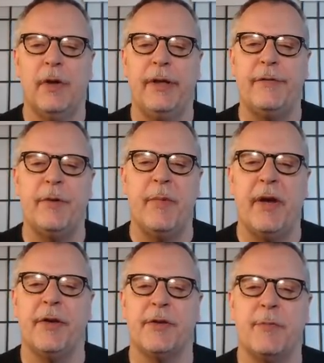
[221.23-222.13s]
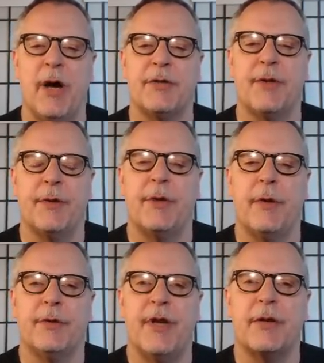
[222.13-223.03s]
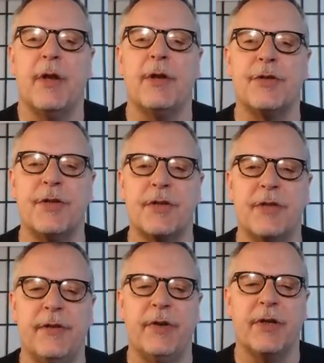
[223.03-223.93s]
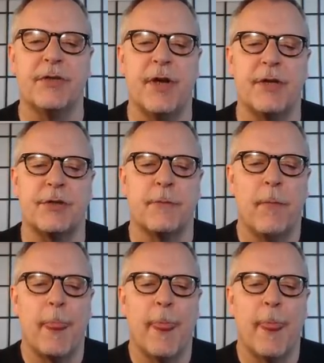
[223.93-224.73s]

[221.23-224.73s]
And they've admitted as much that the technology doesn't even exist.